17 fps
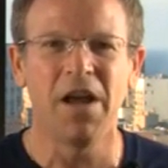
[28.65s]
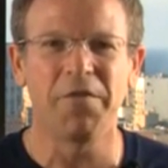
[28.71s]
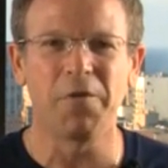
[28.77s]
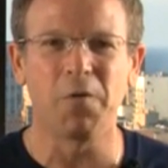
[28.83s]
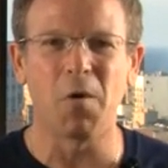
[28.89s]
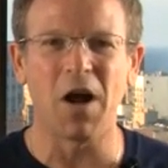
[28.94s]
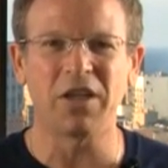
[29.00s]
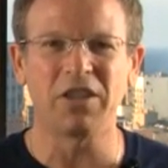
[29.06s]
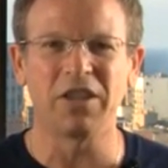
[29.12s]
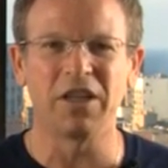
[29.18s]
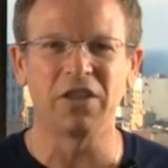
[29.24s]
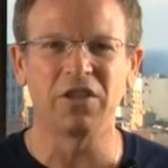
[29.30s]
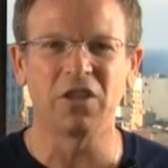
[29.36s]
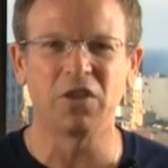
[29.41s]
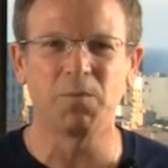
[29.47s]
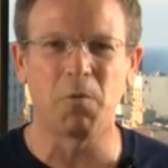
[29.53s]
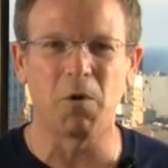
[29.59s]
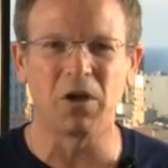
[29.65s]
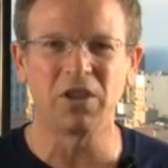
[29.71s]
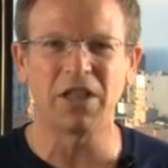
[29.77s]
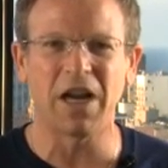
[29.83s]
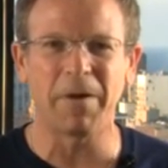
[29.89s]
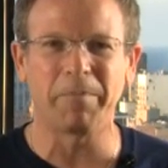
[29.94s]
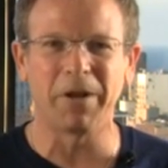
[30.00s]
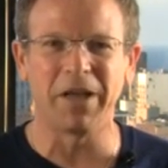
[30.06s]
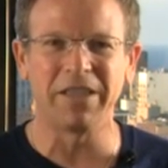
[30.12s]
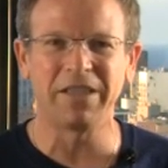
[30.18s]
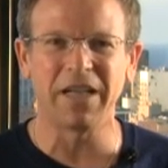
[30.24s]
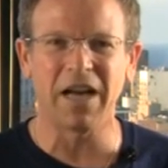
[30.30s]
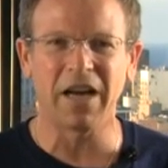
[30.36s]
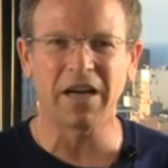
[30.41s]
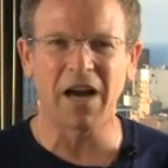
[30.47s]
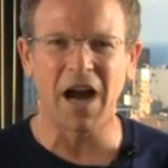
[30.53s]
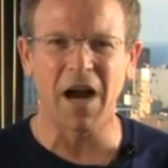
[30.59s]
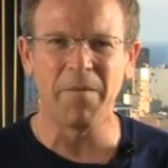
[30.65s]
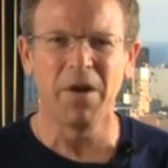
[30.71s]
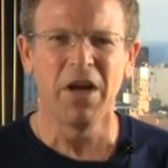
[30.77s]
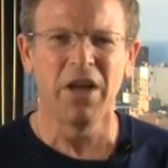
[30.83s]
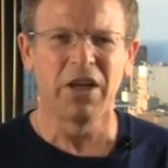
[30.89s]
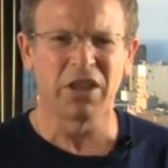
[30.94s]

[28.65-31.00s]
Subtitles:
If you're watching this at SportsChatPlace.com,